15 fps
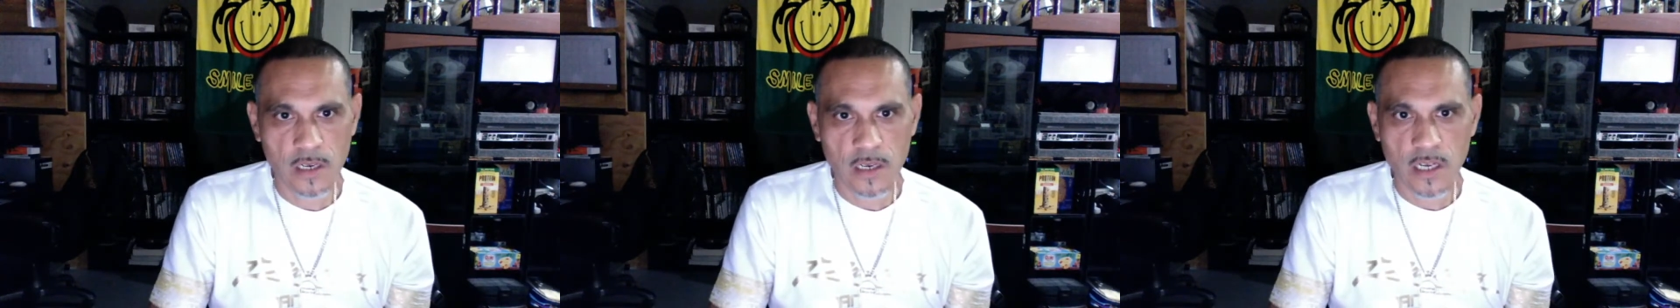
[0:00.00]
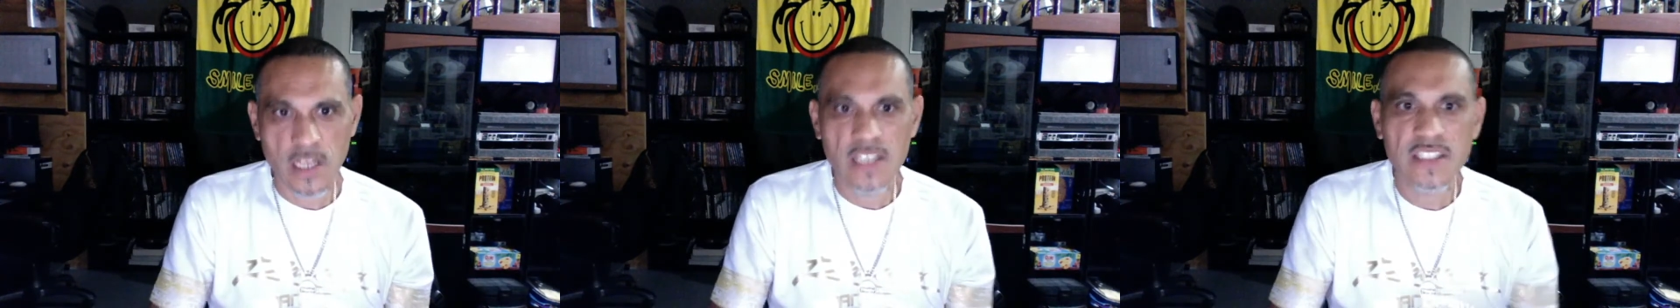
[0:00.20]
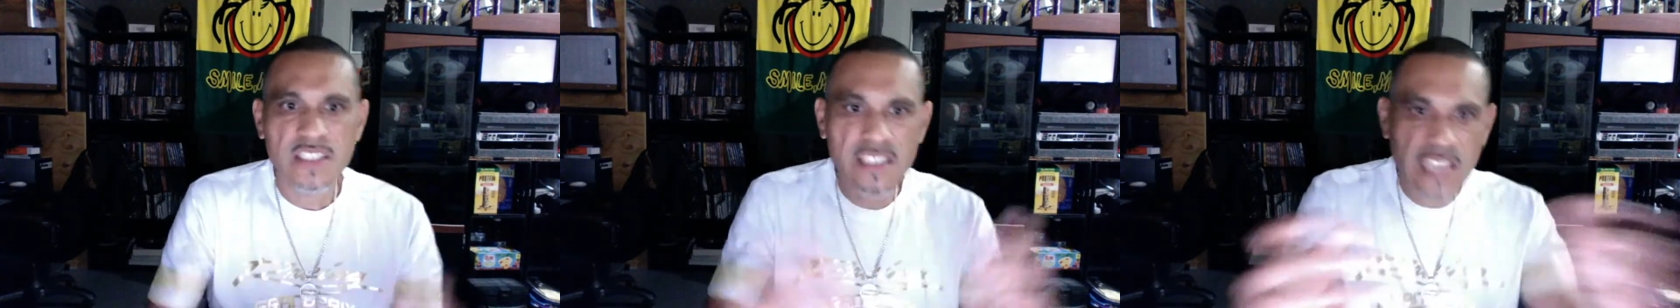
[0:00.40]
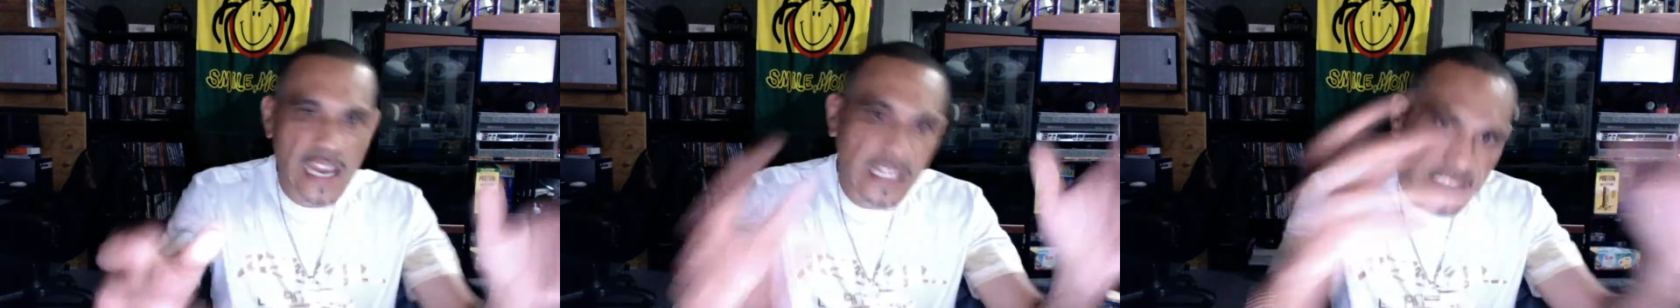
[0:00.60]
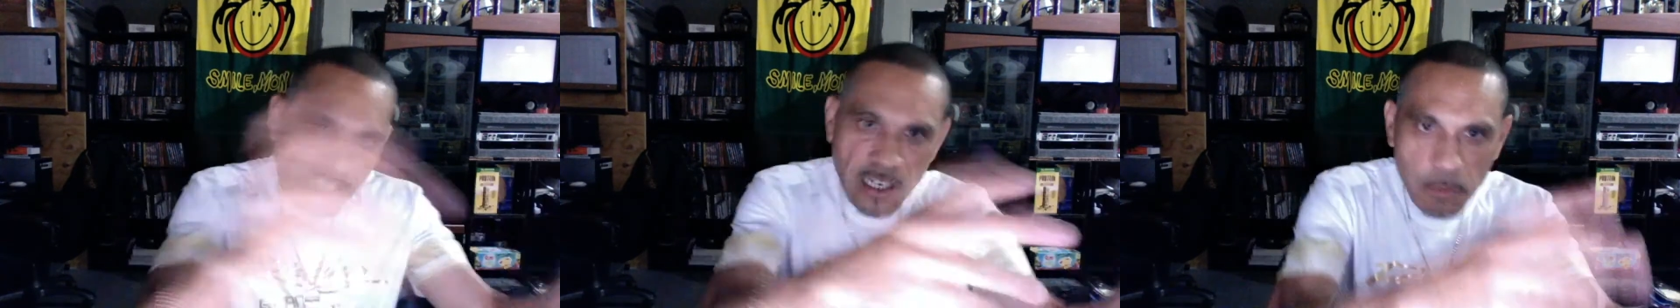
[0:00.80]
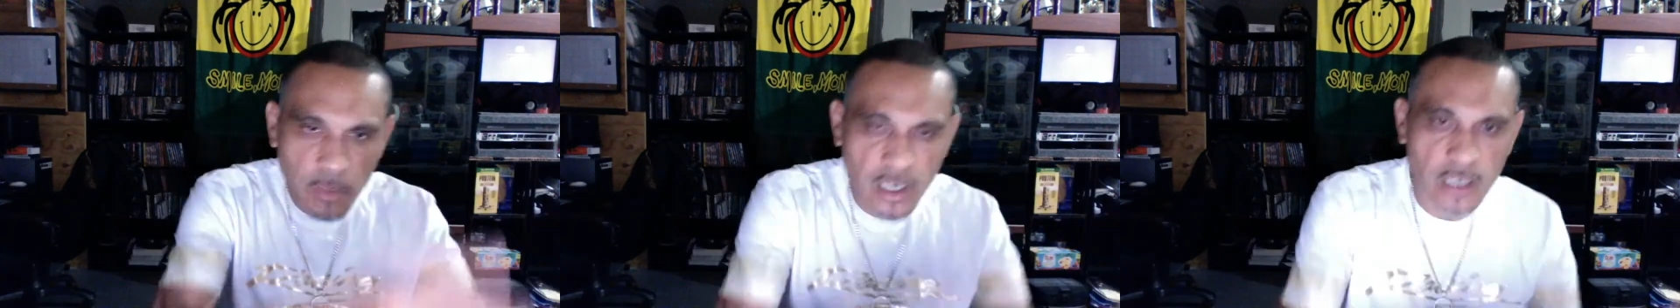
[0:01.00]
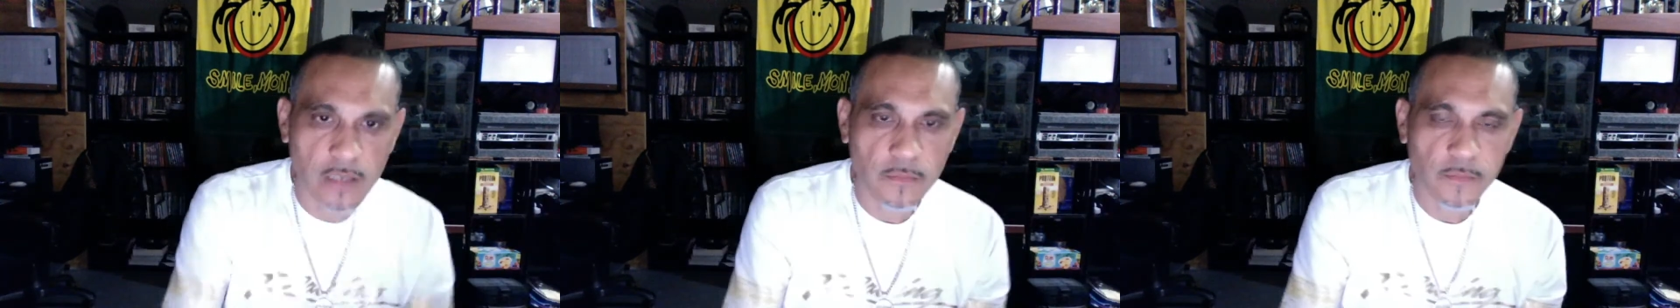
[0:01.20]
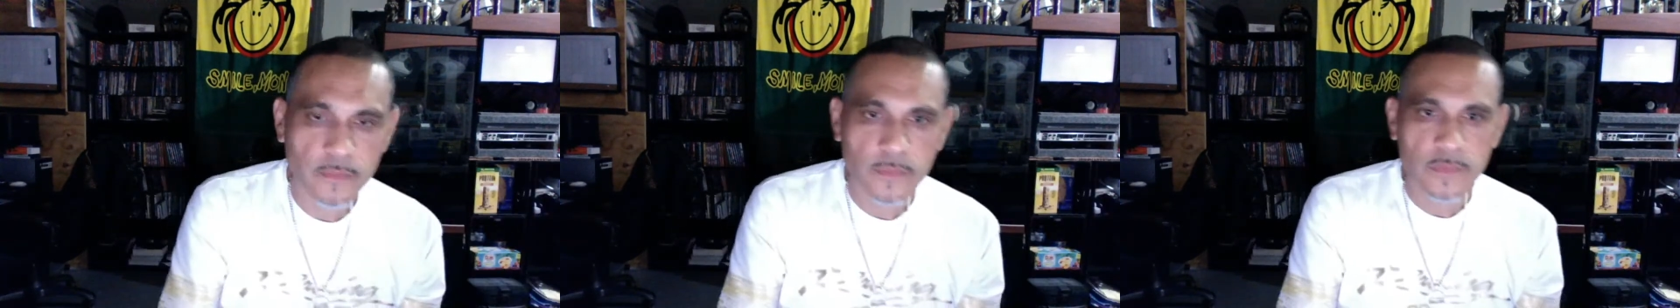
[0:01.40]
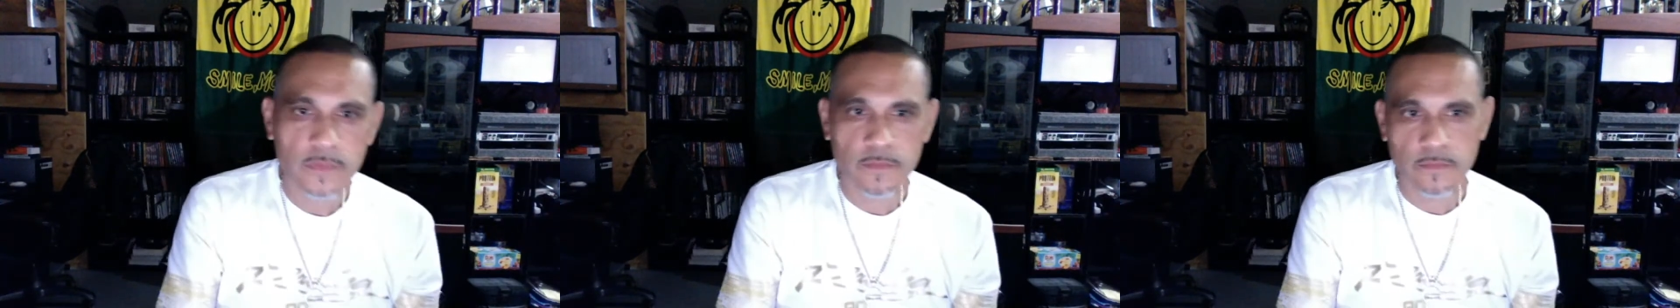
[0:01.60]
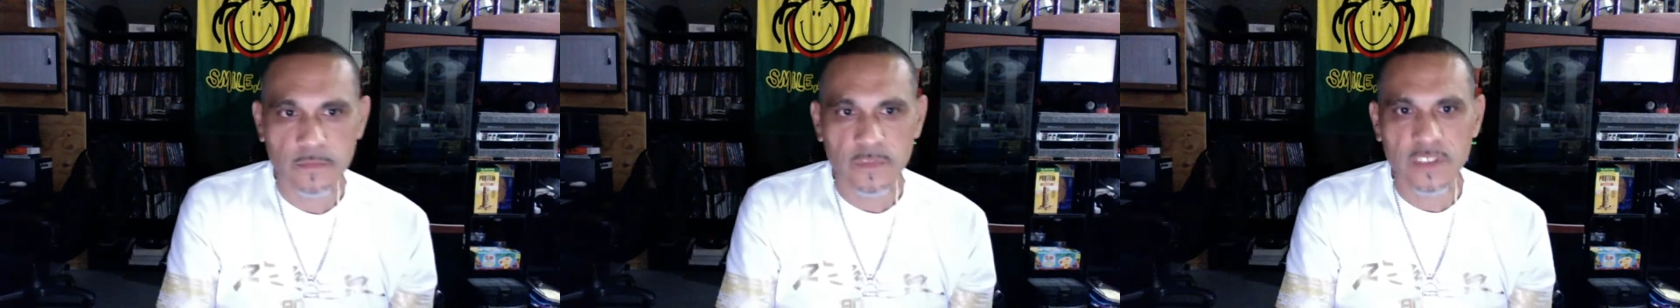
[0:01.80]
Set them up.
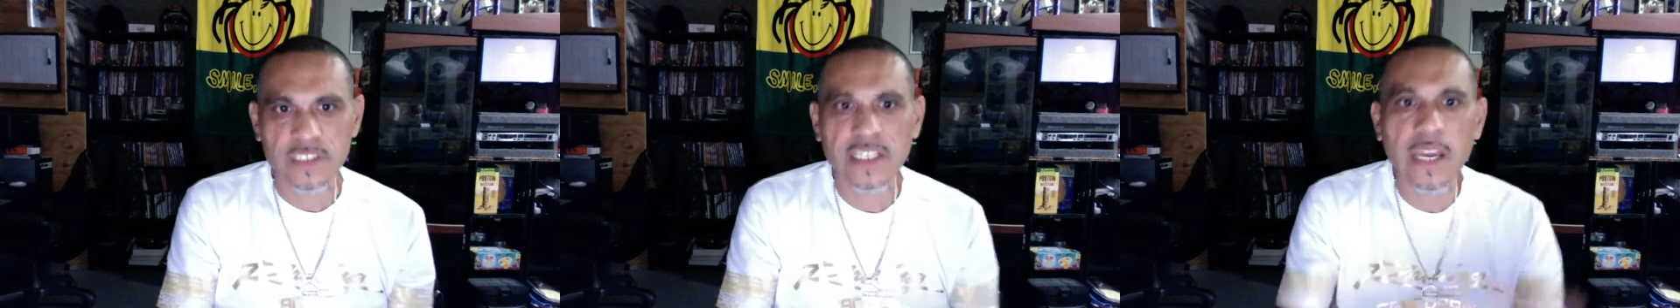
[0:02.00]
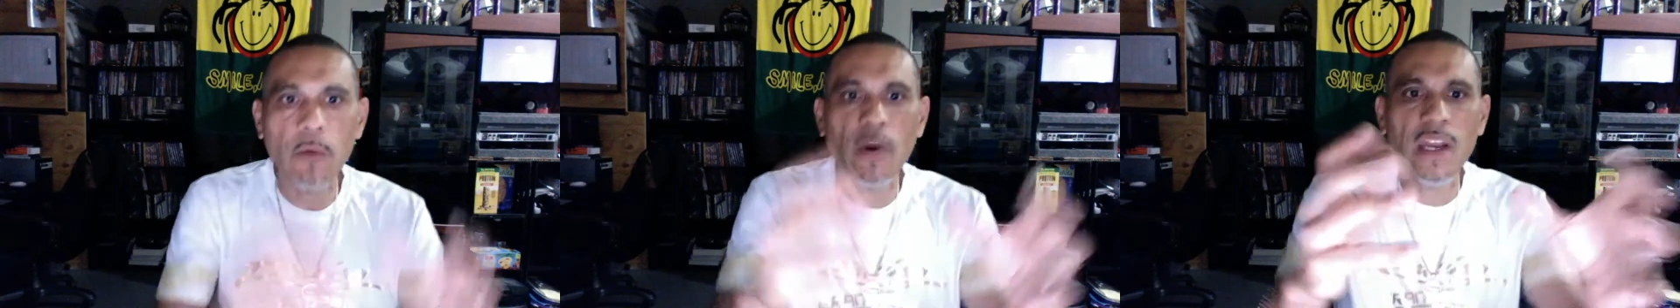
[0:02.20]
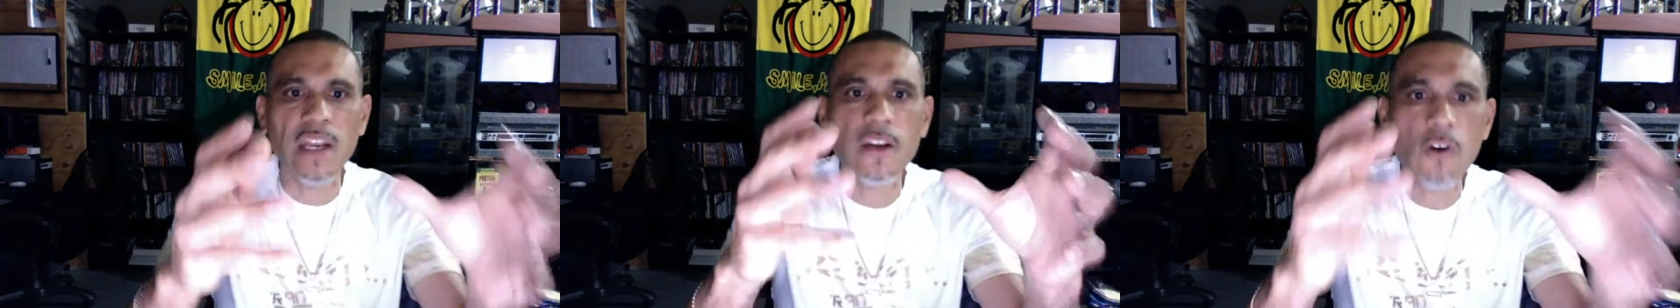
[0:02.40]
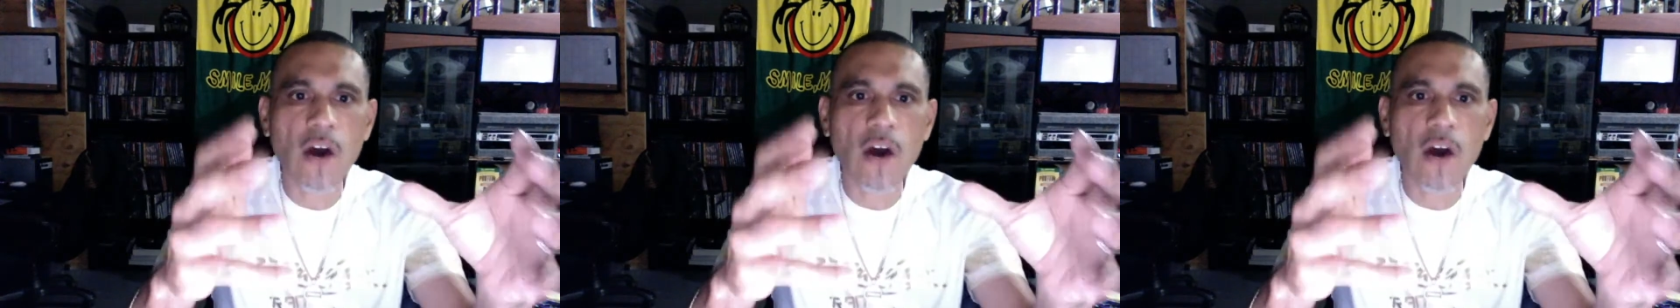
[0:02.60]
Same way they know